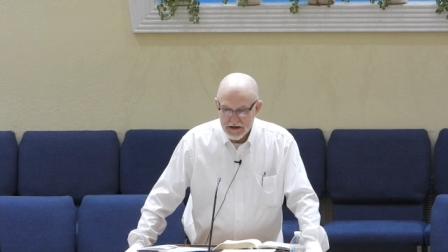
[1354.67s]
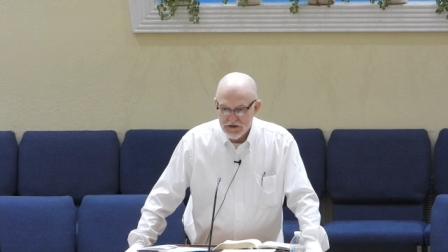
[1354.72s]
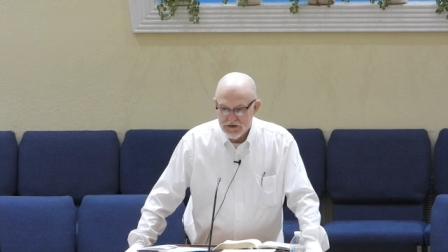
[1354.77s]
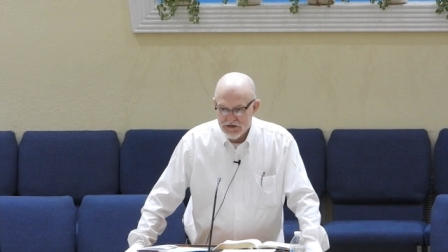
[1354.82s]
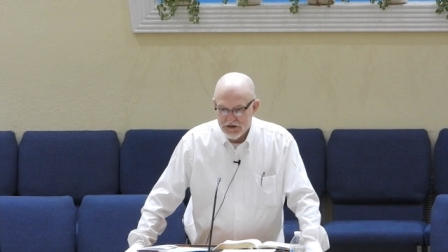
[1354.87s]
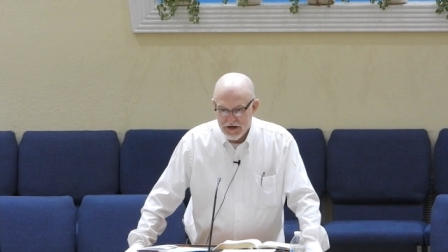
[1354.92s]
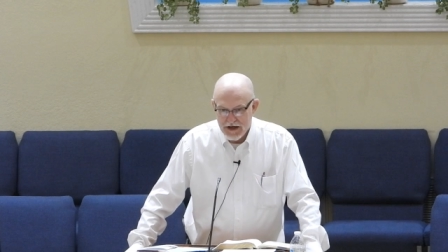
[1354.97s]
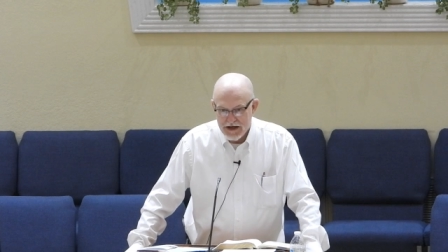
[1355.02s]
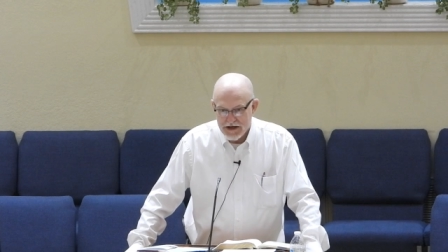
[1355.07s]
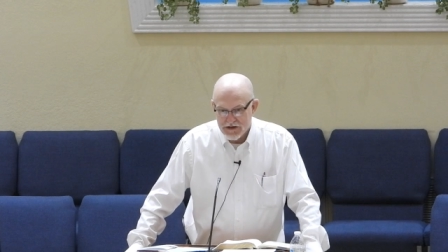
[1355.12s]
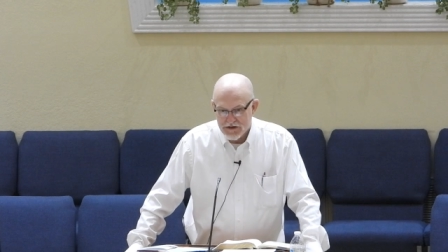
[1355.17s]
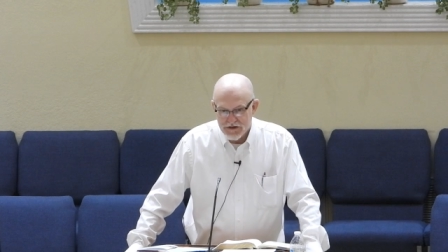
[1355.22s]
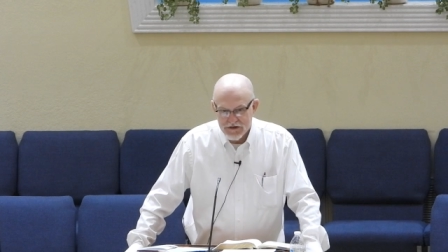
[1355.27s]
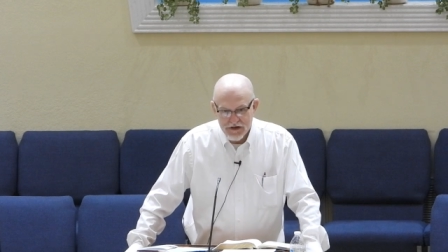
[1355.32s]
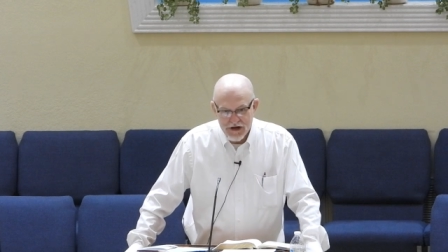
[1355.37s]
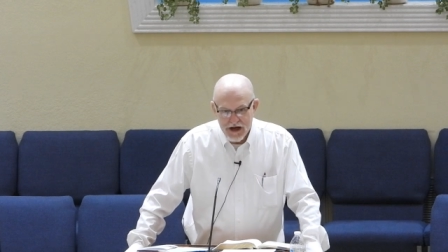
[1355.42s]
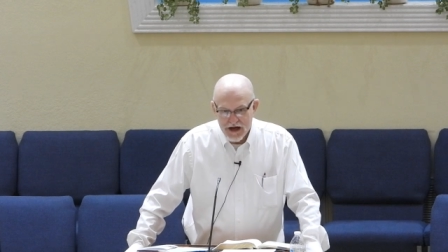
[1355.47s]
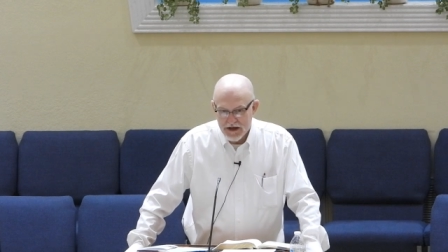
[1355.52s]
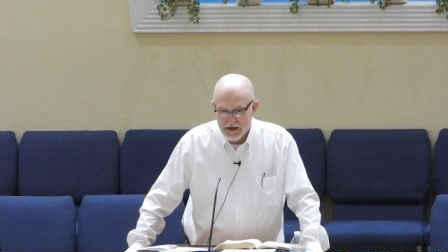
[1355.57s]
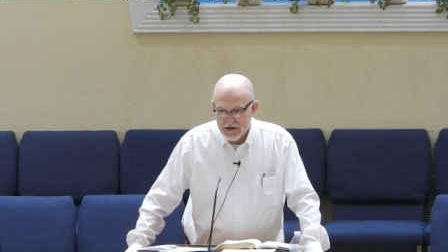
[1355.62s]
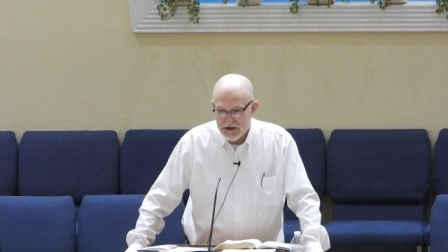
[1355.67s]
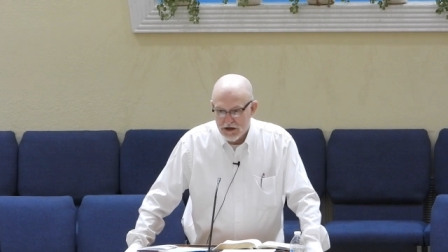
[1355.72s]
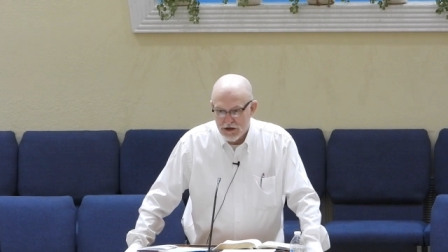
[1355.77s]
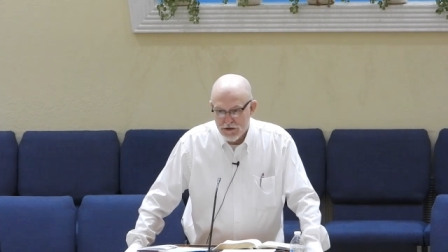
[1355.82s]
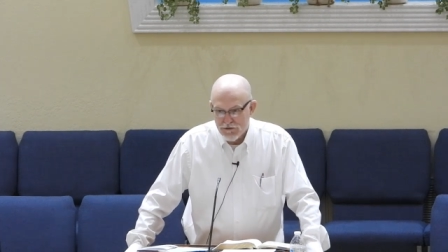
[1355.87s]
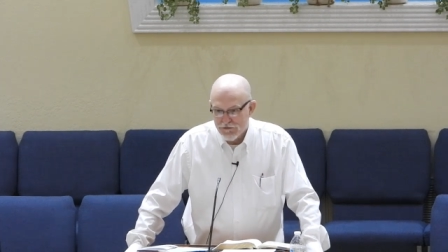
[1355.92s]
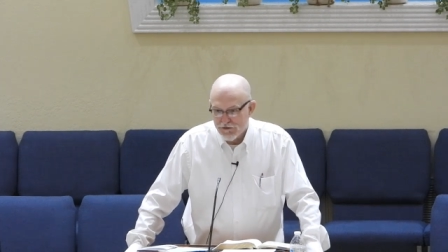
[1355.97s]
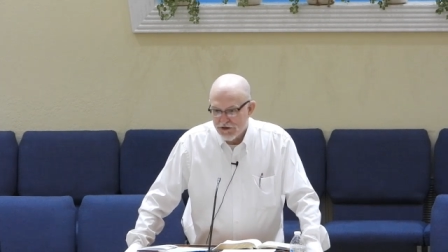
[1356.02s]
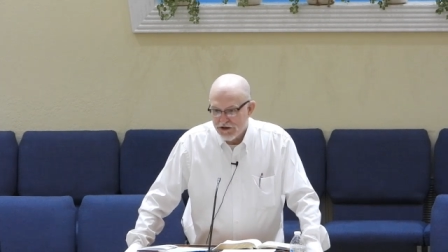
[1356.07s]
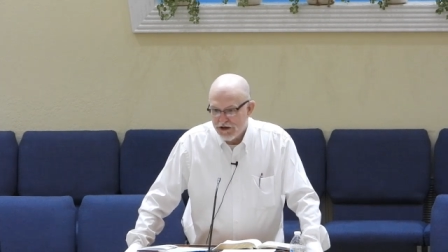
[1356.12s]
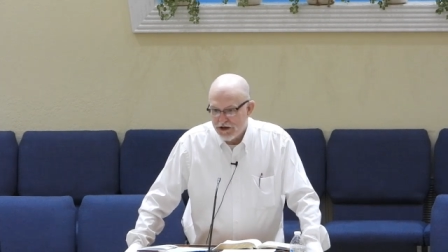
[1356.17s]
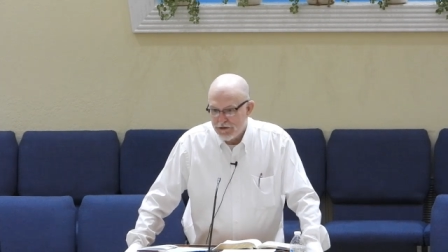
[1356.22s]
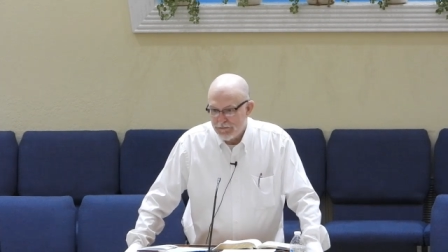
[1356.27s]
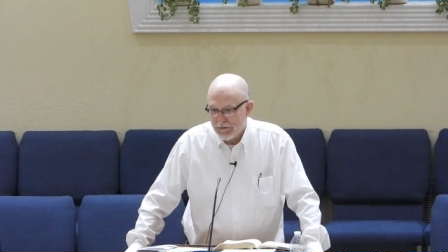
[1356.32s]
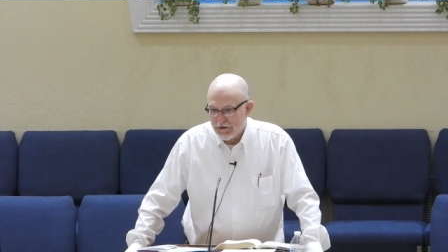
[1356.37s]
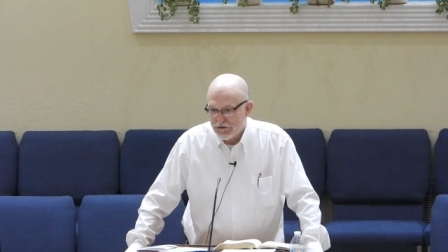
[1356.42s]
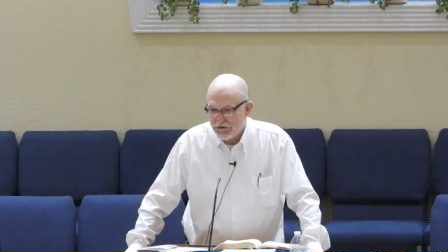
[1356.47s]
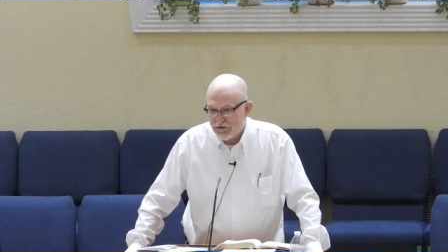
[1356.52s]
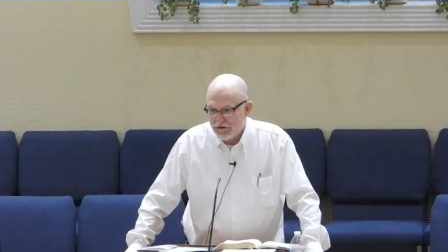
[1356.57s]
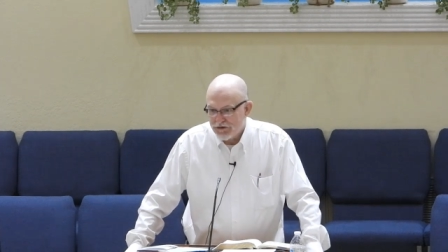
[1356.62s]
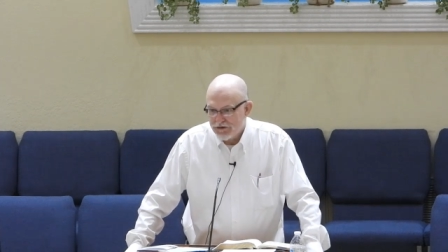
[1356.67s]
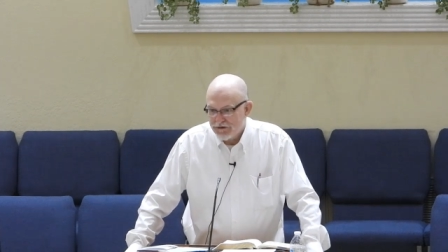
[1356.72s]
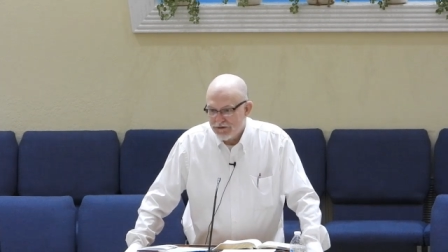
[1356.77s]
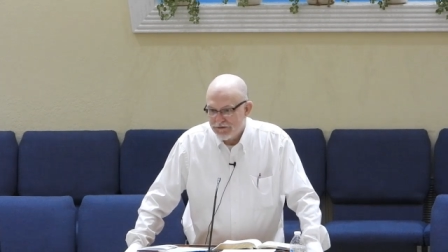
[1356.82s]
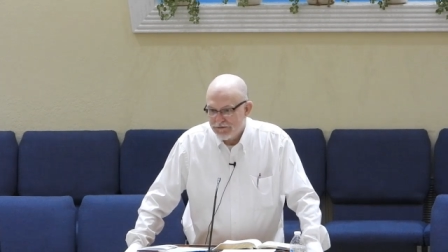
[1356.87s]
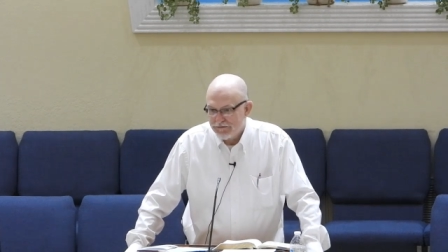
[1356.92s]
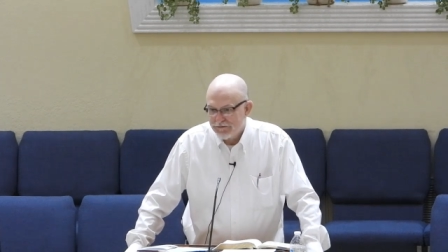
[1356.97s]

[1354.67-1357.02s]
Satan's not going to overcome us.